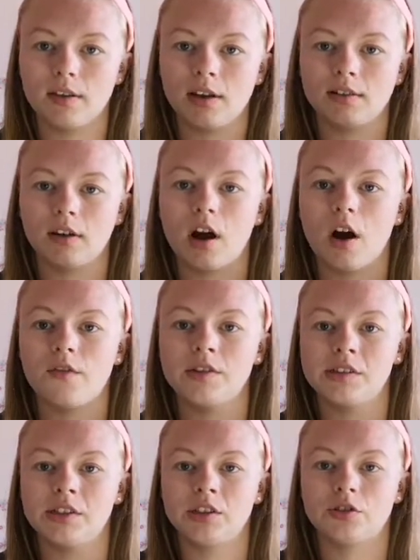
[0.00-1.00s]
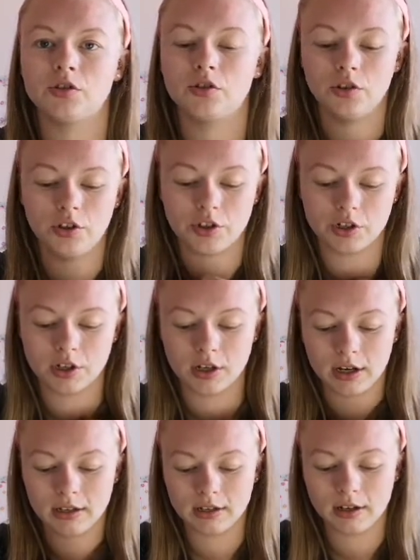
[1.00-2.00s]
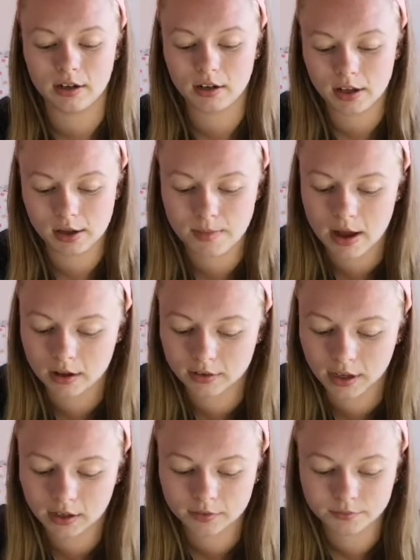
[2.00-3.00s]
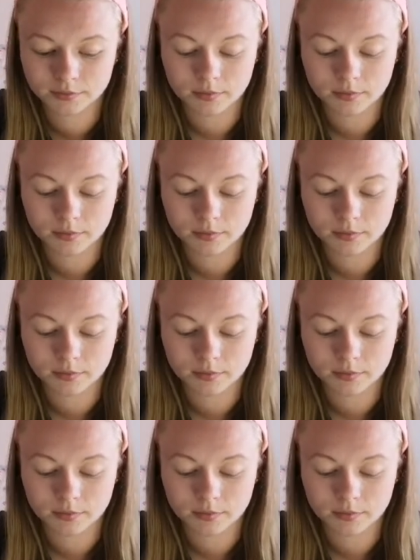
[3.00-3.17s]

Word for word: like the coffins in the church in the little like metal thing.